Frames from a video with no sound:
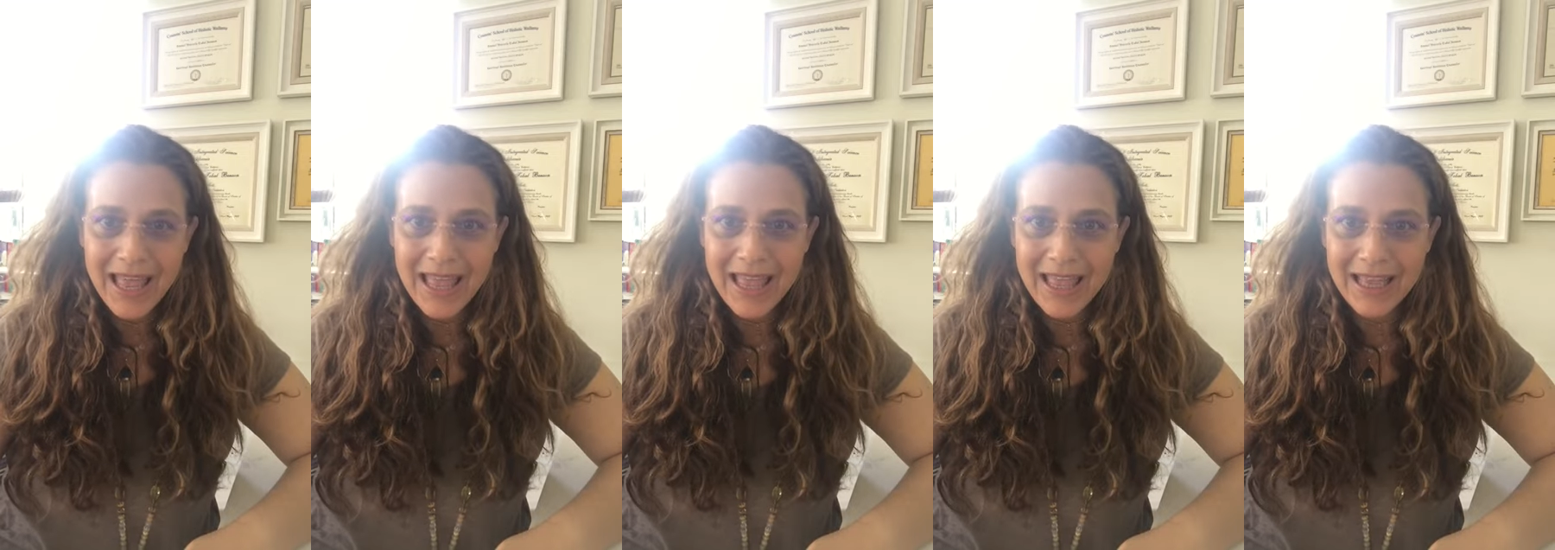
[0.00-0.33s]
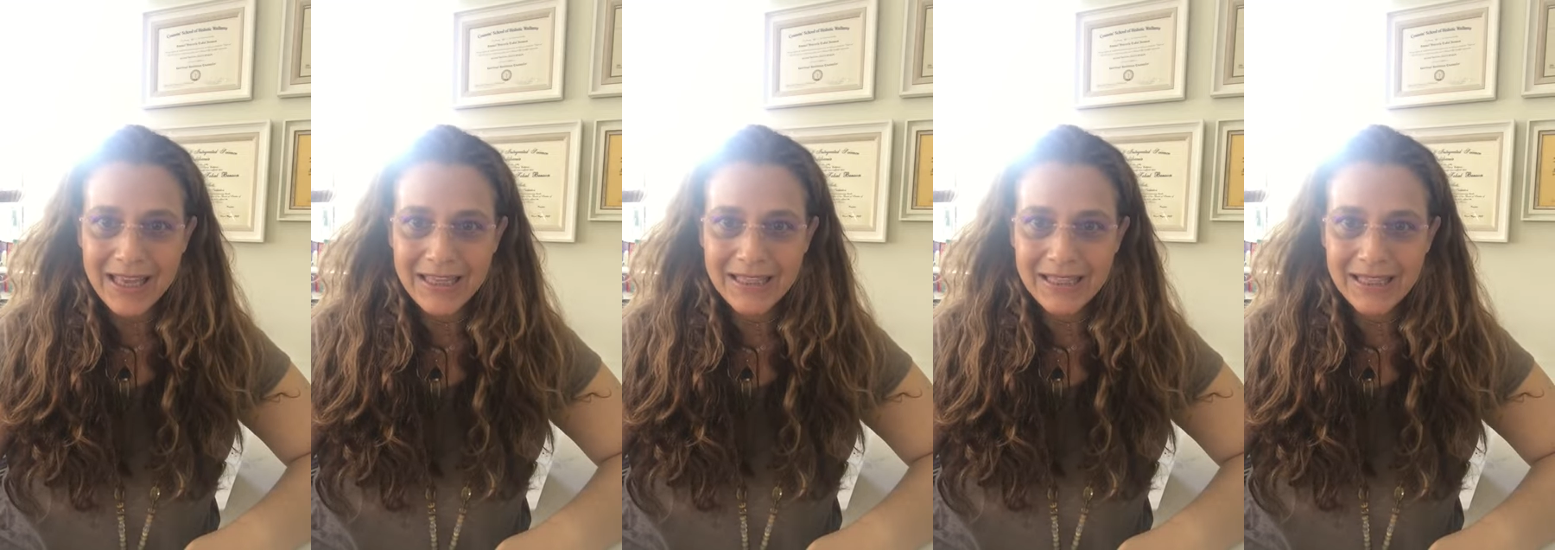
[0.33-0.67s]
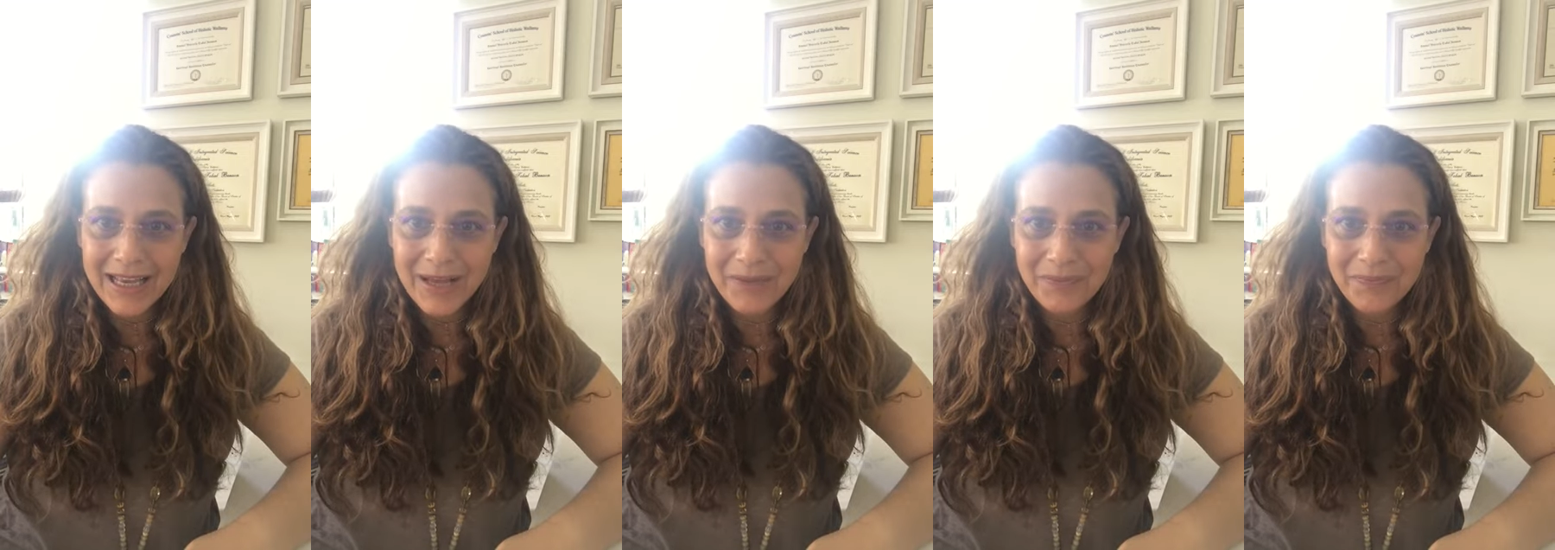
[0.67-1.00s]
and
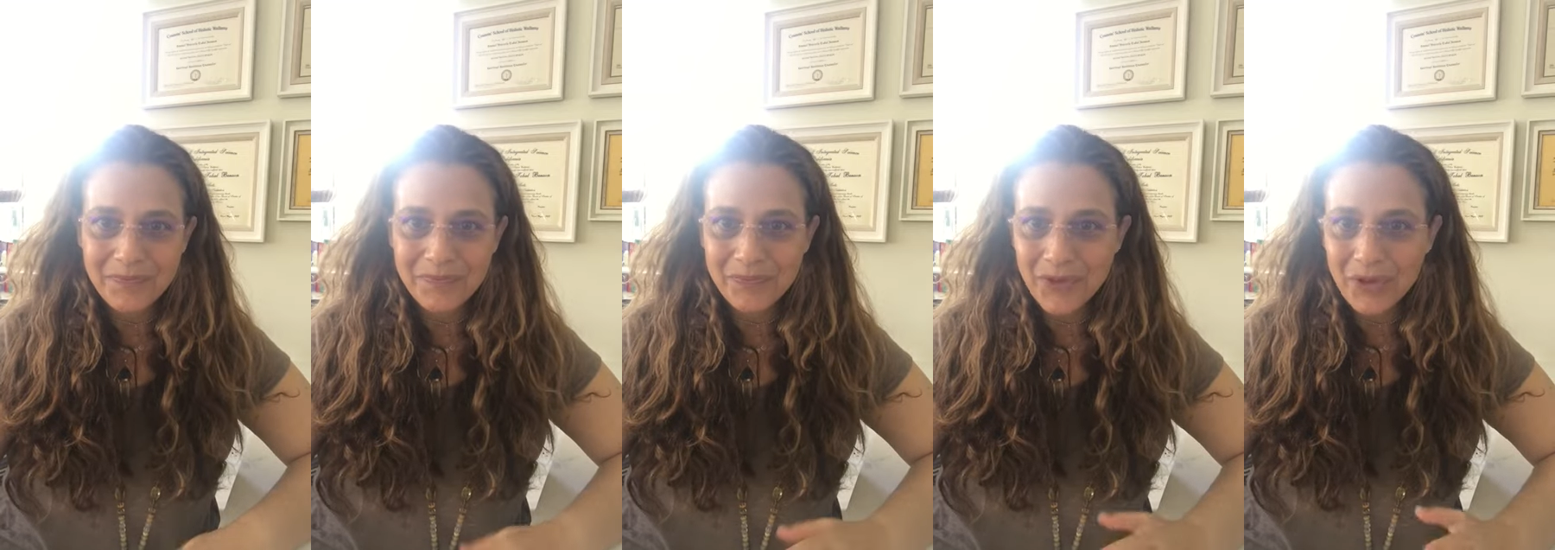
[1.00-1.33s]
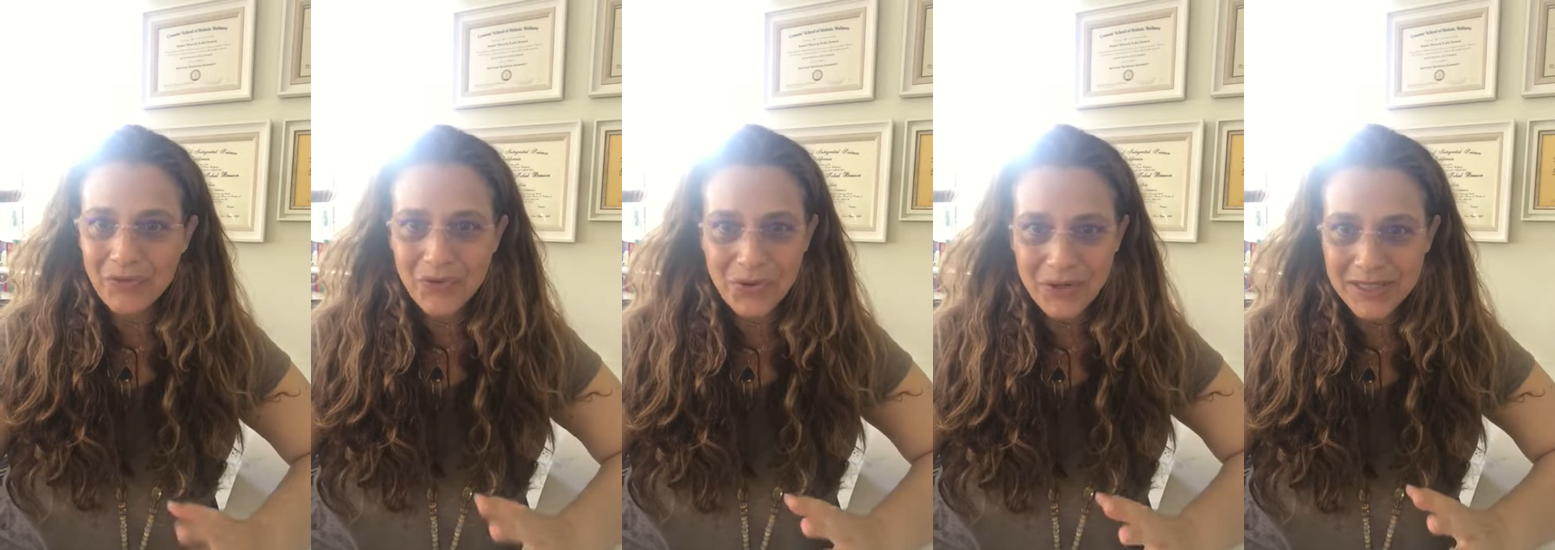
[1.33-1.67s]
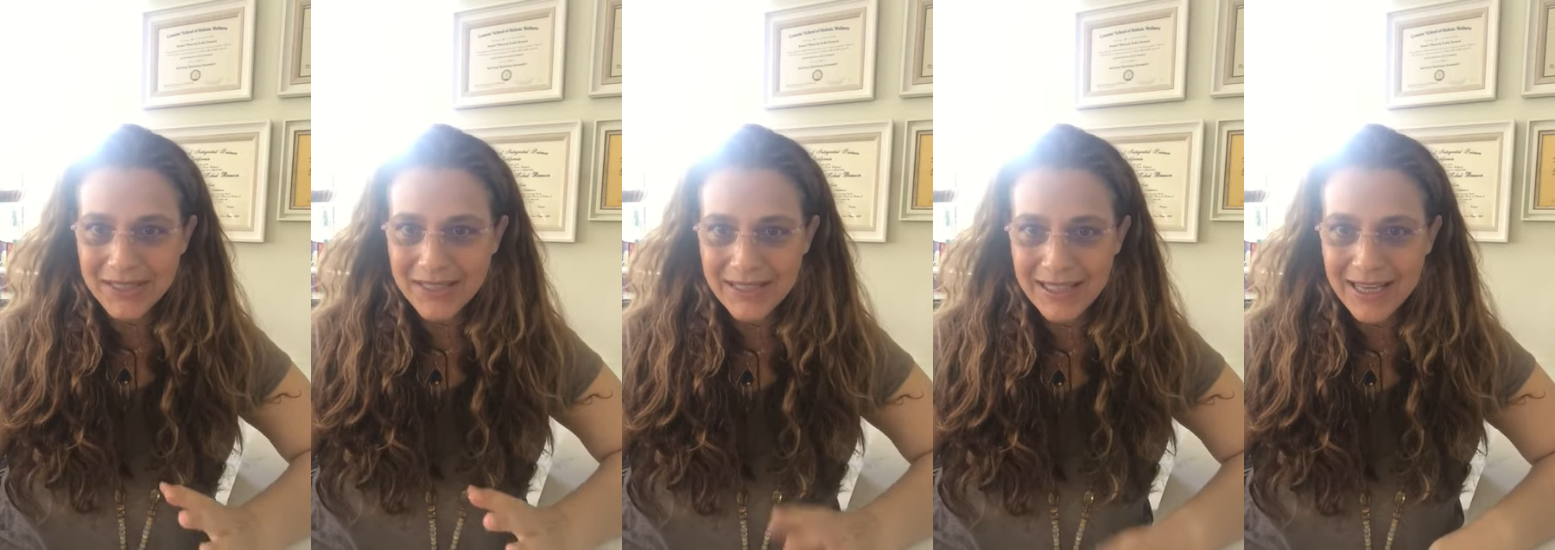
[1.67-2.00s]
of course
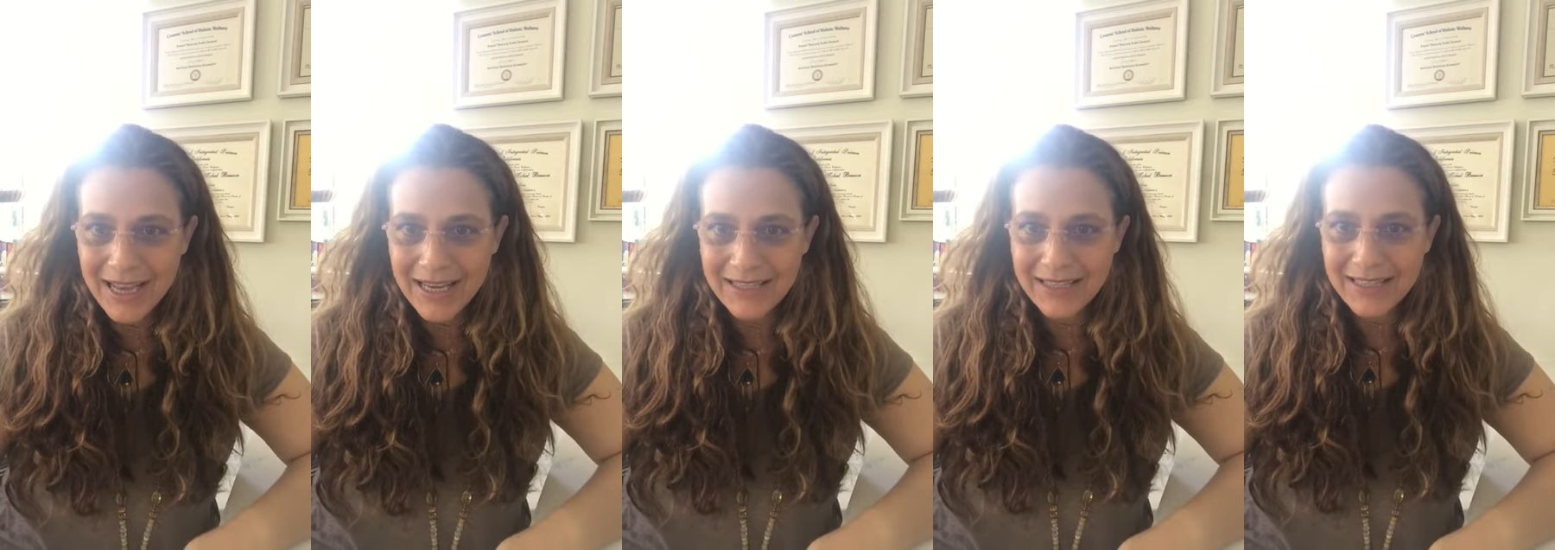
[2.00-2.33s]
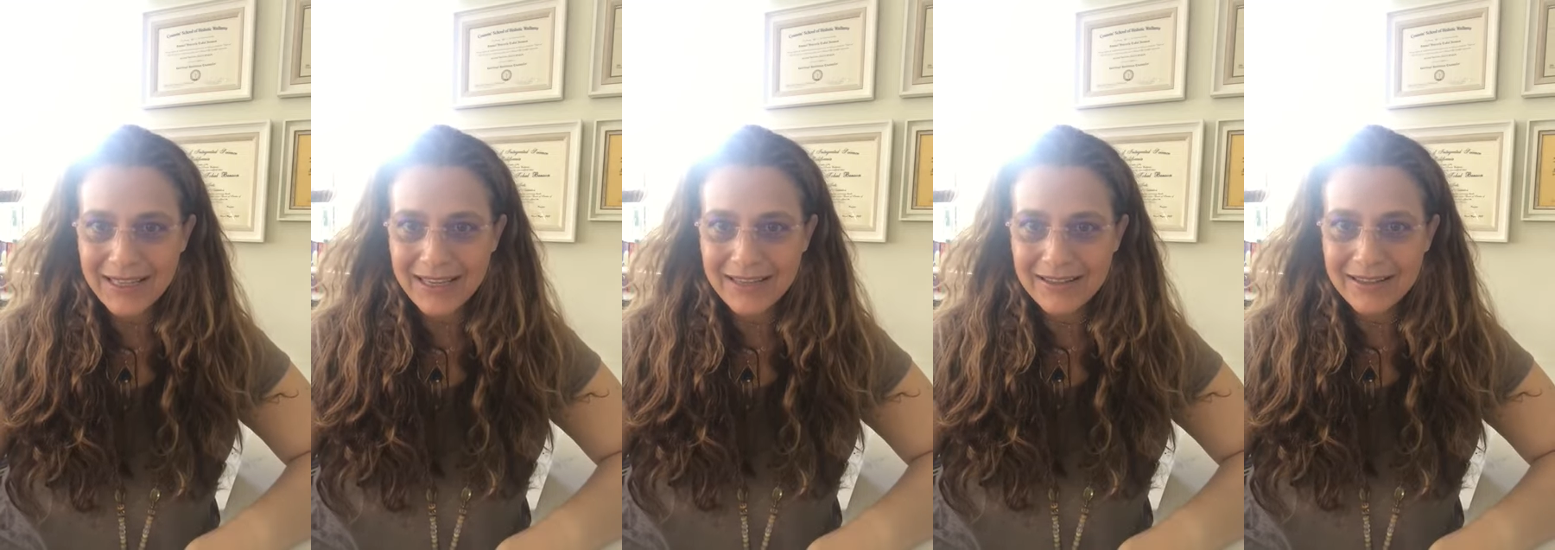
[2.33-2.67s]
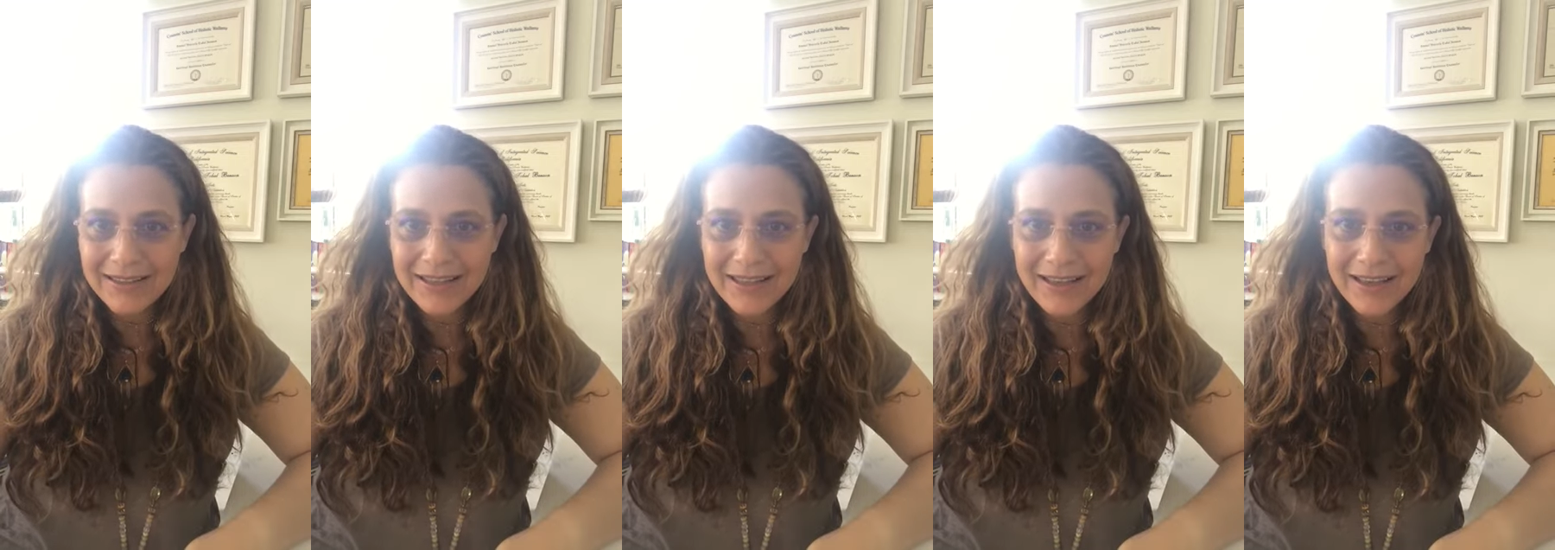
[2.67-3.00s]
I didn't get
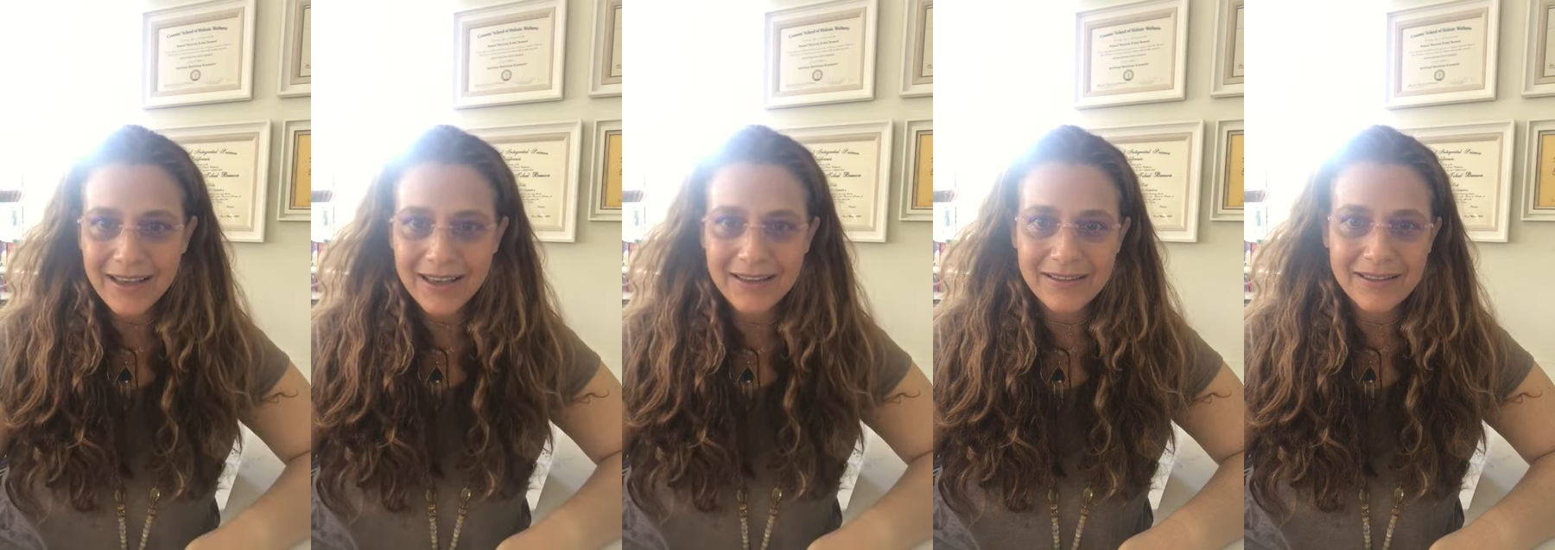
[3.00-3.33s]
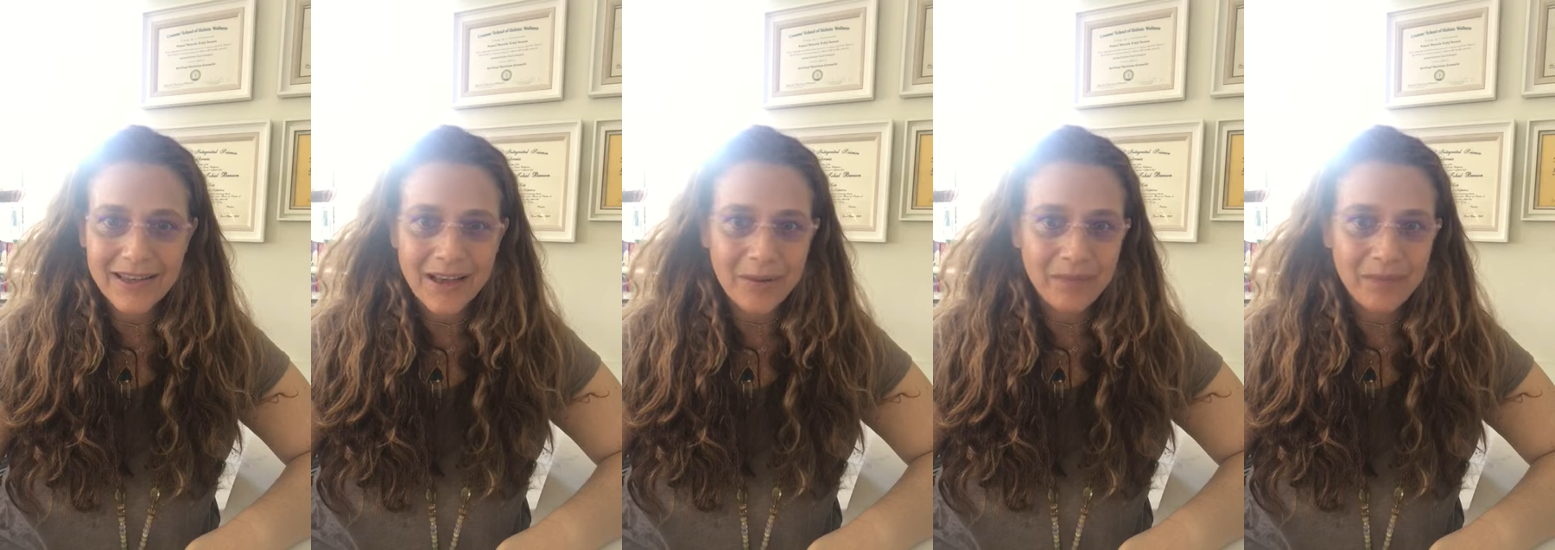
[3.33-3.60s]
sick, and